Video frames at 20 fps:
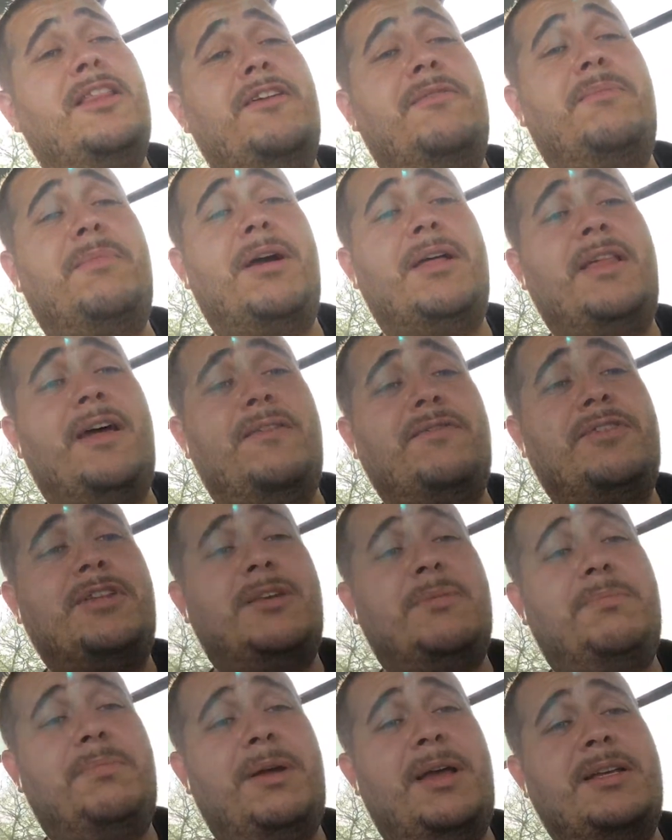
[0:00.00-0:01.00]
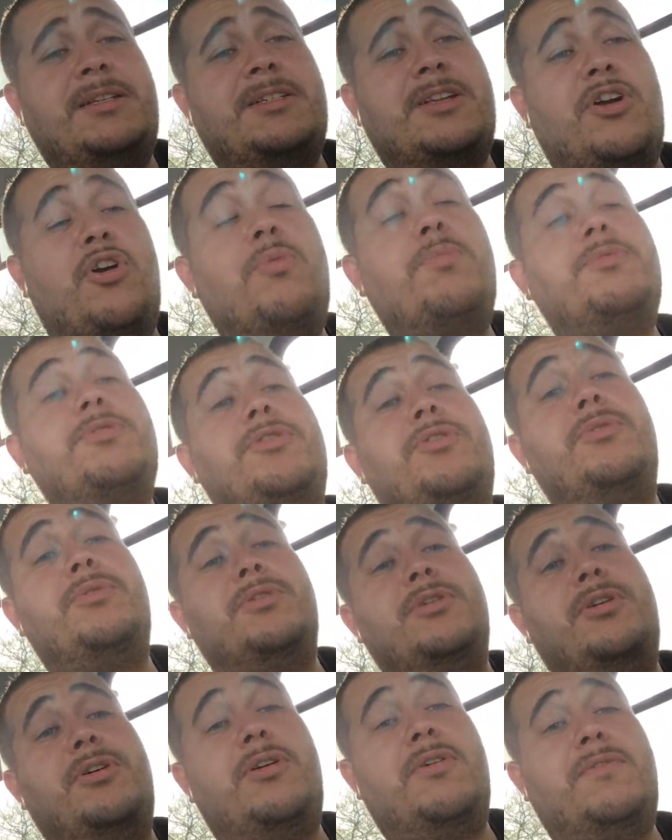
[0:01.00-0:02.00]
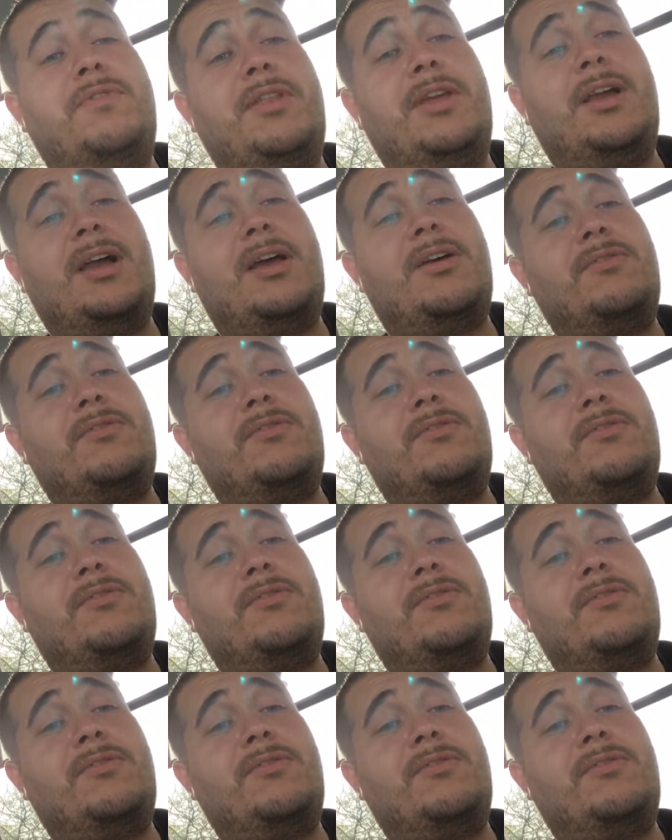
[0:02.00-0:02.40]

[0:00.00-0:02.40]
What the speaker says: to live my life to the best. I hope you're doing good over there.